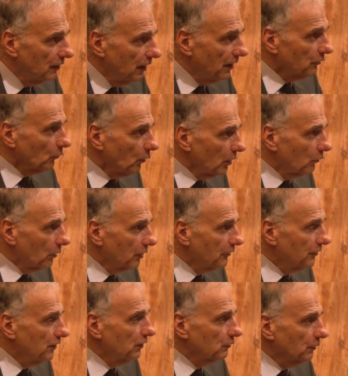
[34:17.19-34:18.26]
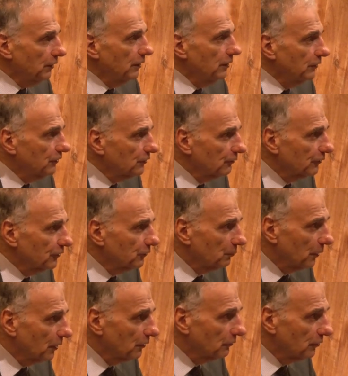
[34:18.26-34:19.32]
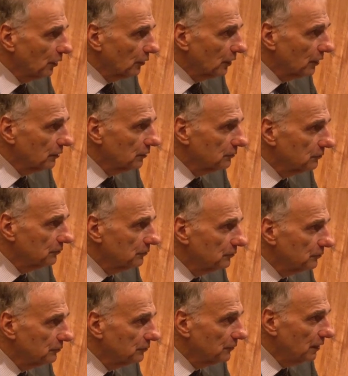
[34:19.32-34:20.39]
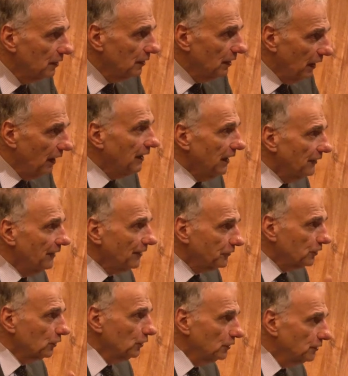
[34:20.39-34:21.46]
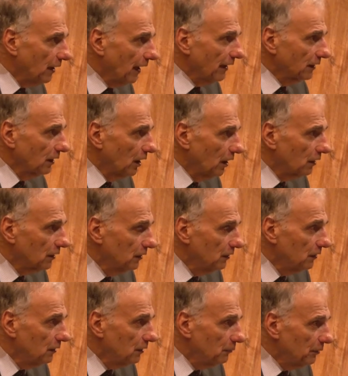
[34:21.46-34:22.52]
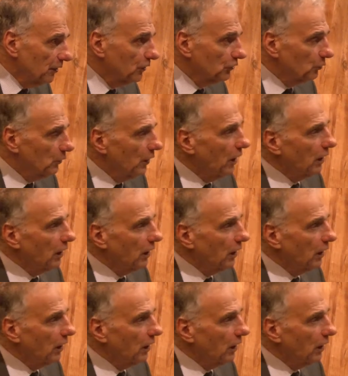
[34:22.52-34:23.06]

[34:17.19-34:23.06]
And what, what are the ingredients of a smart voter? And that's a good dialogue because we